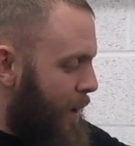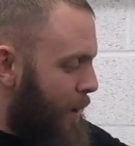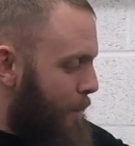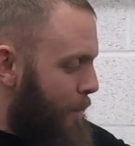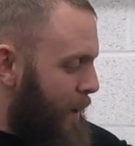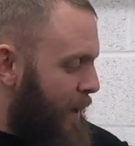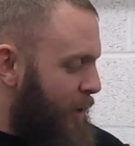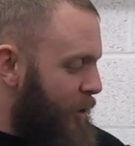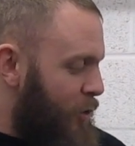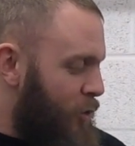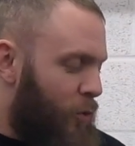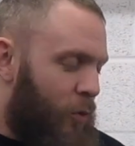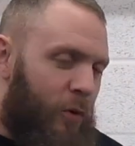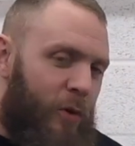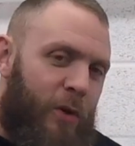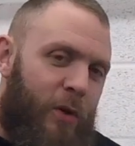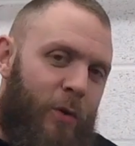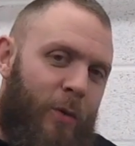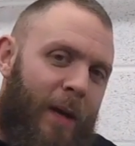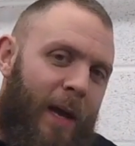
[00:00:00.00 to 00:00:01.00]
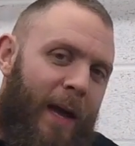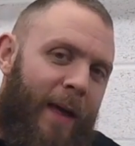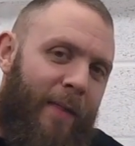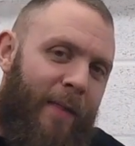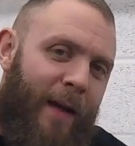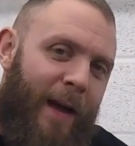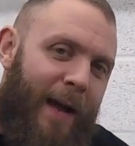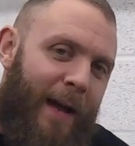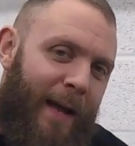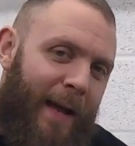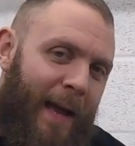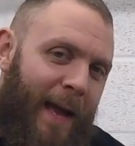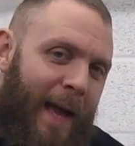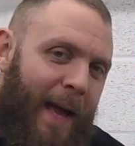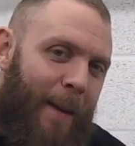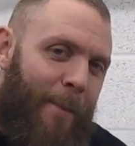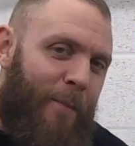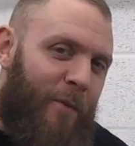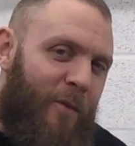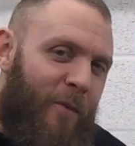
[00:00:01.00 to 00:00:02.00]
make sure you get that
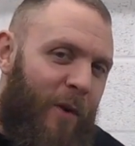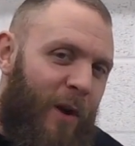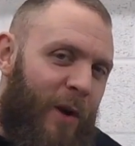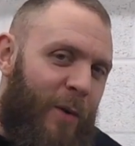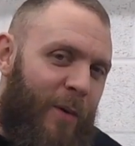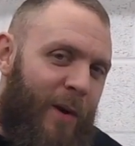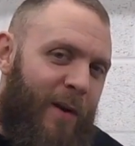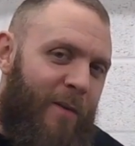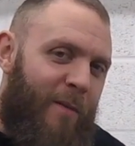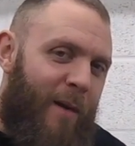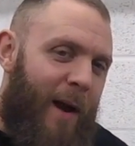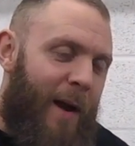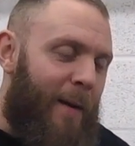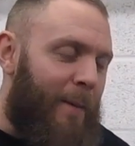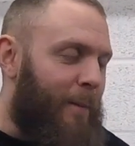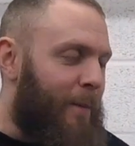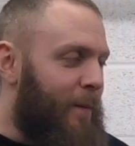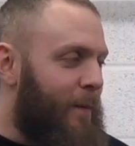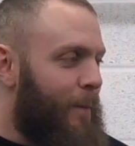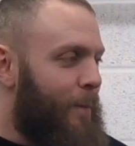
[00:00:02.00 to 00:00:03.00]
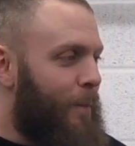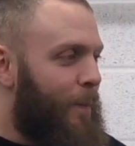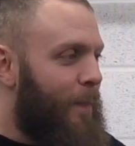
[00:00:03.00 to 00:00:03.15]
cam the right way round.